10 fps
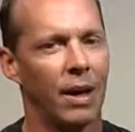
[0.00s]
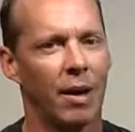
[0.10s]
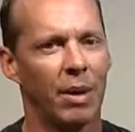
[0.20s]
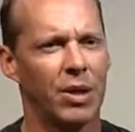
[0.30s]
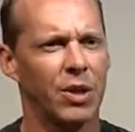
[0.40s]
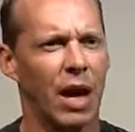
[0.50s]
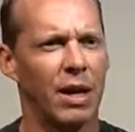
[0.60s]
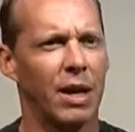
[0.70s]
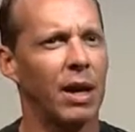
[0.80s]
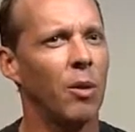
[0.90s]
I'm
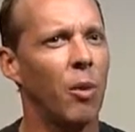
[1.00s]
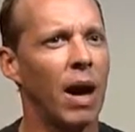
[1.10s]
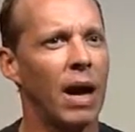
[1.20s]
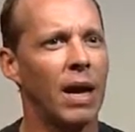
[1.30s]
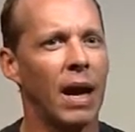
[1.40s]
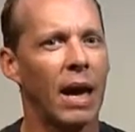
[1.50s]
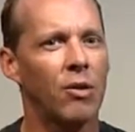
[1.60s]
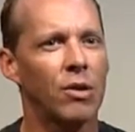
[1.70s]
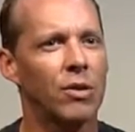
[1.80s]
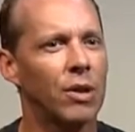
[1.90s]
excited in a way,
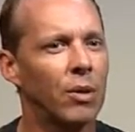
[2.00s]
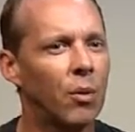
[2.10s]
anxious in a